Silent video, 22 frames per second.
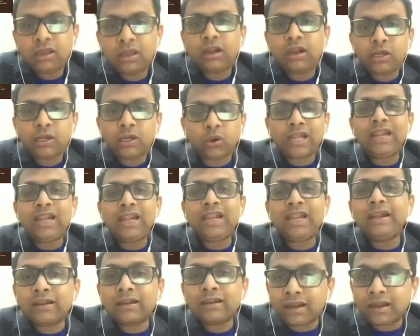Totally
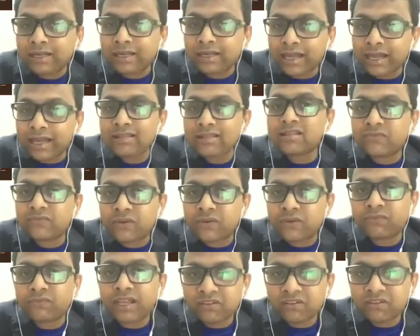it contains
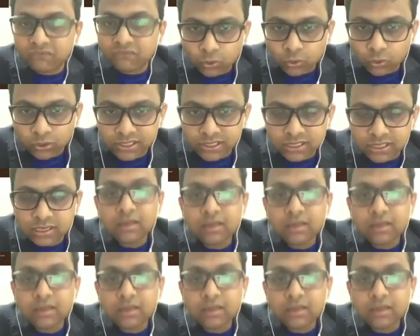15 fruits.